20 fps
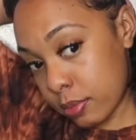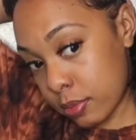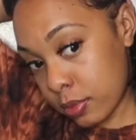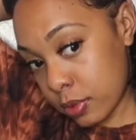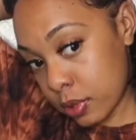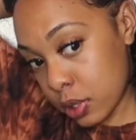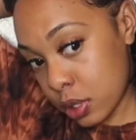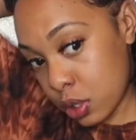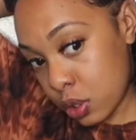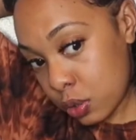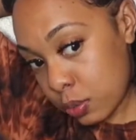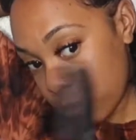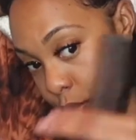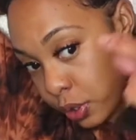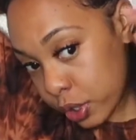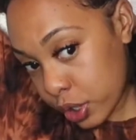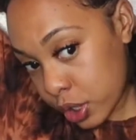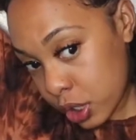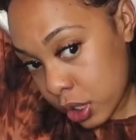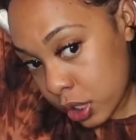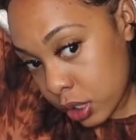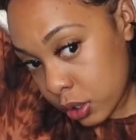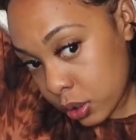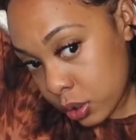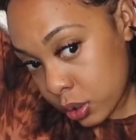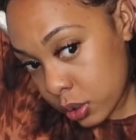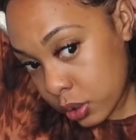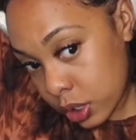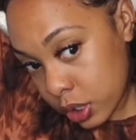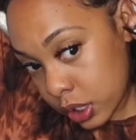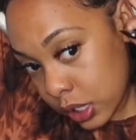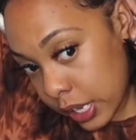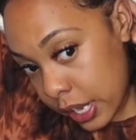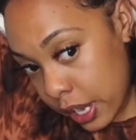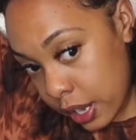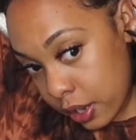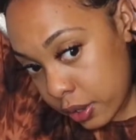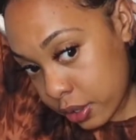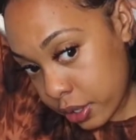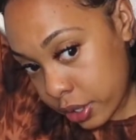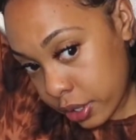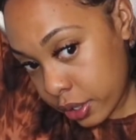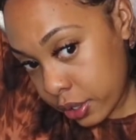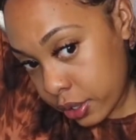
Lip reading: a little more gel towards the outer.